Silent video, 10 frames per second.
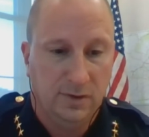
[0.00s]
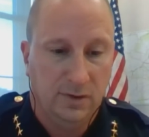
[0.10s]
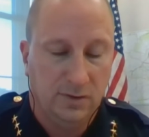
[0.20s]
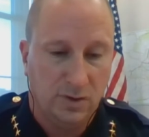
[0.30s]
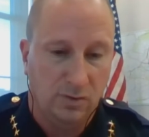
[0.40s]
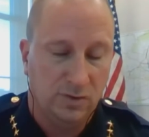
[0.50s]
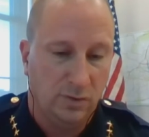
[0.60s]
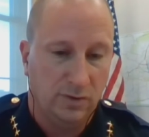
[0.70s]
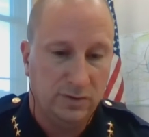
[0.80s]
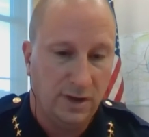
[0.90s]
So, so
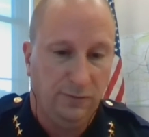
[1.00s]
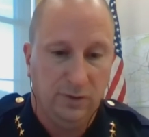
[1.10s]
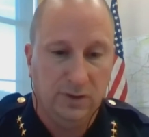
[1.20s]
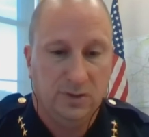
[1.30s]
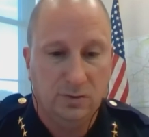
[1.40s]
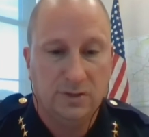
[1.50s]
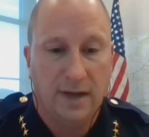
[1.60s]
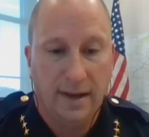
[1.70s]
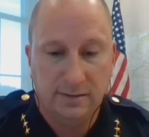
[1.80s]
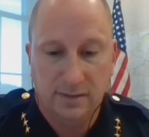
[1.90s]
there's definitely two
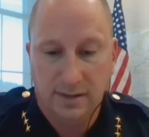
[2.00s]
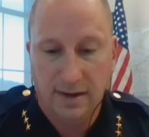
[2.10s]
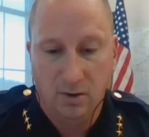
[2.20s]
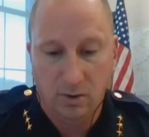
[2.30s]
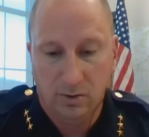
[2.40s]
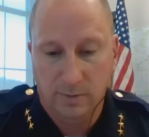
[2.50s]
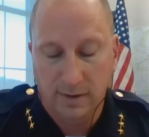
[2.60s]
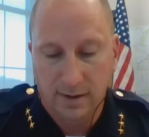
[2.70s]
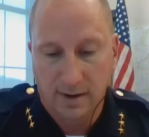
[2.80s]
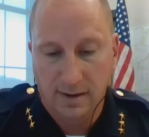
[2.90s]
sides to that
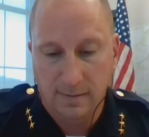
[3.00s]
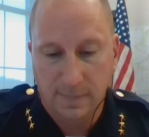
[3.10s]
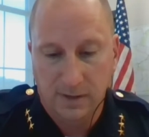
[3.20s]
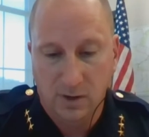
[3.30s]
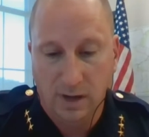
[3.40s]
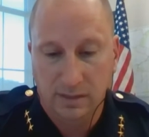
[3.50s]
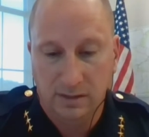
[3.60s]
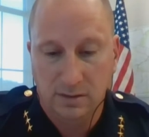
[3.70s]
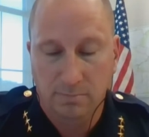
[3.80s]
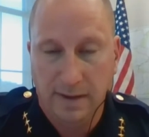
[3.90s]
argument. Uh, you know, I
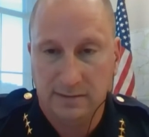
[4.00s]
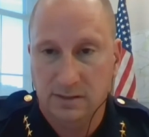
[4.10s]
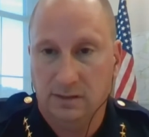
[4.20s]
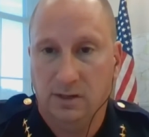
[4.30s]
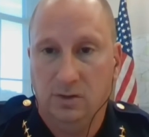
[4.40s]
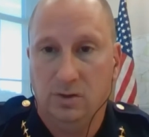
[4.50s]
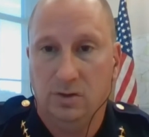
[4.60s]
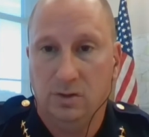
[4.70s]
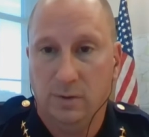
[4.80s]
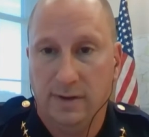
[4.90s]
think the best thing that you can
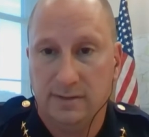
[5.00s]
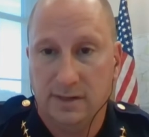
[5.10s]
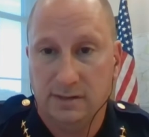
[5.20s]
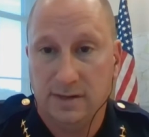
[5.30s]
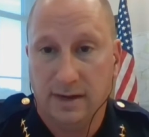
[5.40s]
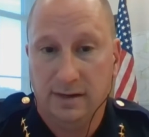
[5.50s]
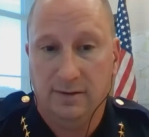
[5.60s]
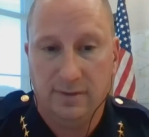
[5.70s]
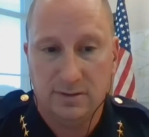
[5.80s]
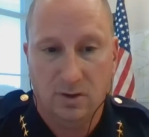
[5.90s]
do as an
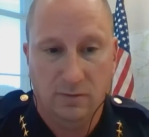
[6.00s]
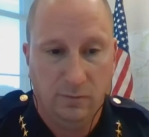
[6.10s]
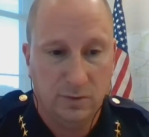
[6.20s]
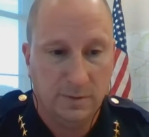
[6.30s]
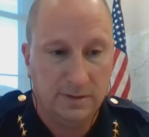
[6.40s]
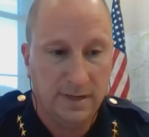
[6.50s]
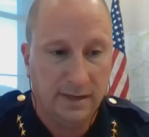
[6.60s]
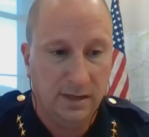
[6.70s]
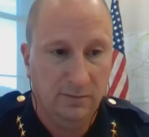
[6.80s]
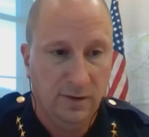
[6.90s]
executive, as a law enforcement
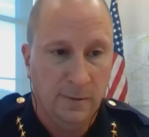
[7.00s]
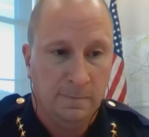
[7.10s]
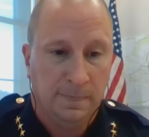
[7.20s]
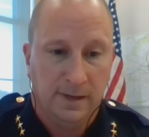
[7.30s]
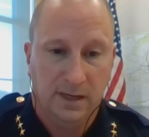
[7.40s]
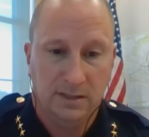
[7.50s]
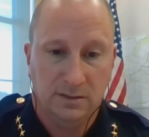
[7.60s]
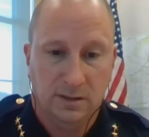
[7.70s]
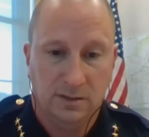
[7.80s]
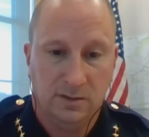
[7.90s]
executive, is
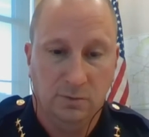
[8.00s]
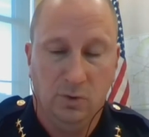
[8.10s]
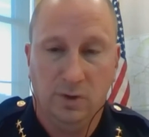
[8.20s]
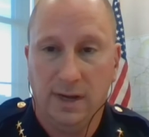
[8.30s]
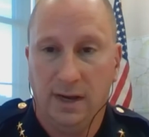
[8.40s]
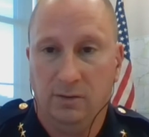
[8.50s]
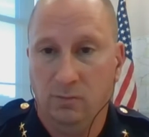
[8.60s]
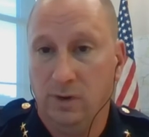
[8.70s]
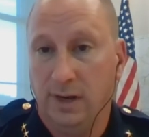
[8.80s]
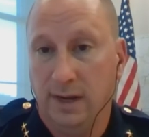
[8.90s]
is communicate
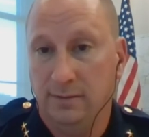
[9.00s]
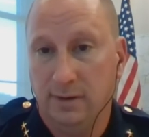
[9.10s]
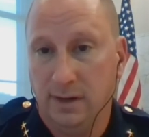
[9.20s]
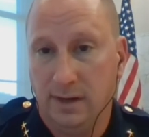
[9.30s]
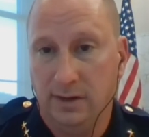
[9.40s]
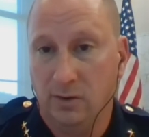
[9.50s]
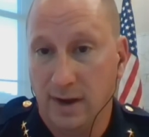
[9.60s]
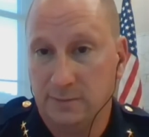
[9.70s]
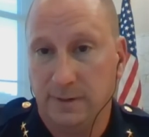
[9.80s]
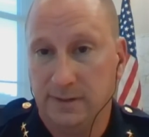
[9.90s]
and re, and uh, your
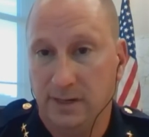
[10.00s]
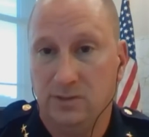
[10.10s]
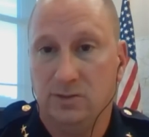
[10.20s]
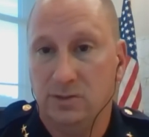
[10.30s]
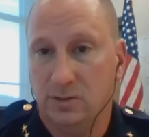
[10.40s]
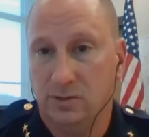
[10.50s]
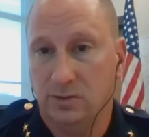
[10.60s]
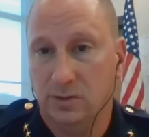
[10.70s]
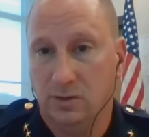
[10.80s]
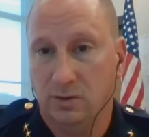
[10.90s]
expectations to
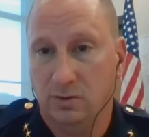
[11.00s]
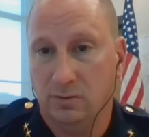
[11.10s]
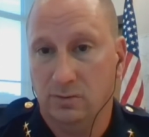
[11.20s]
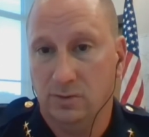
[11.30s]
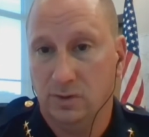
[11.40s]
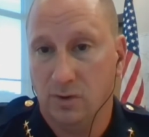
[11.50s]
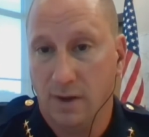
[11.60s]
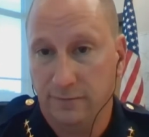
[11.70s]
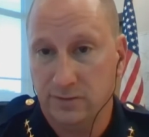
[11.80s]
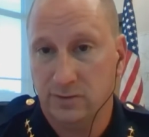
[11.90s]
to your your
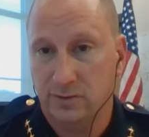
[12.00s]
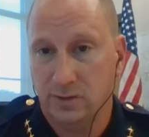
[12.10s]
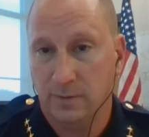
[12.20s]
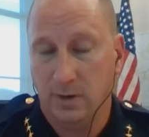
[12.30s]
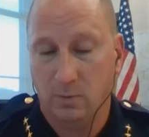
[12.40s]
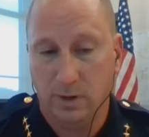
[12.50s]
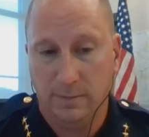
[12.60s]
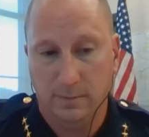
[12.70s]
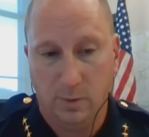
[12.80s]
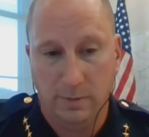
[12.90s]
officers, to your men and
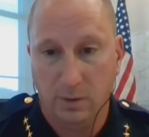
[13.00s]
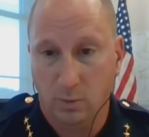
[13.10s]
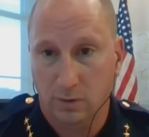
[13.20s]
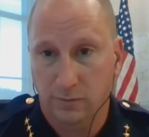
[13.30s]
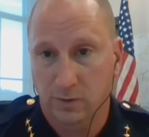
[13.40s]
women, women that work for